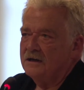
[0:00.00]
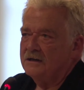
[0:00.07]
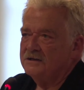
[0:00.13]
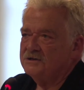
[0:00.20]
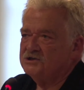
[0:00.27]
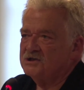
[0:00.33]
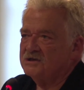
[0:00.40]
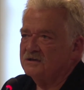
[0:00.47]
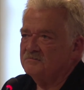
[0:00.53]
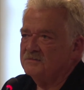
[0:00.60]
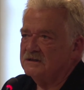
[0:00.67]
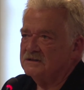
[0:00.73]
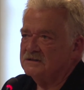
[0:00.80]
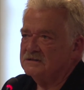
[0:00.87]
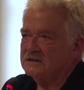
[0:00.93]

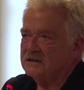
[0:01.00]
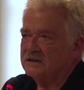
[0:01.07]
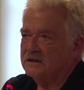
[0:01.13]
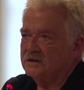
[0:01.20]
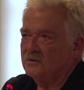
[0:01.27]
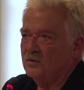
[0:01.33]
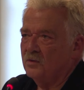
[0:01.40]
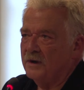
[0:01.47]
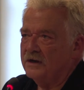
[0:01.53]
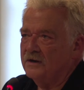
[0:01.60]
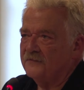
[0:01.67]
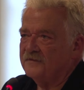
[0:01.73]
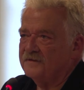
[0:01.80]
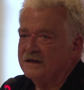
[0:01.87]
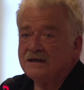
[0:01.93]
legitimate way
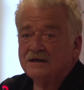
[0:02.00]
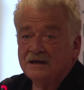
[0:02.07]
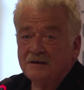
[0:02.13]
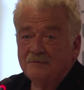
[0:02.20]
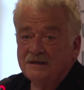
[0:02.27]
of thinking.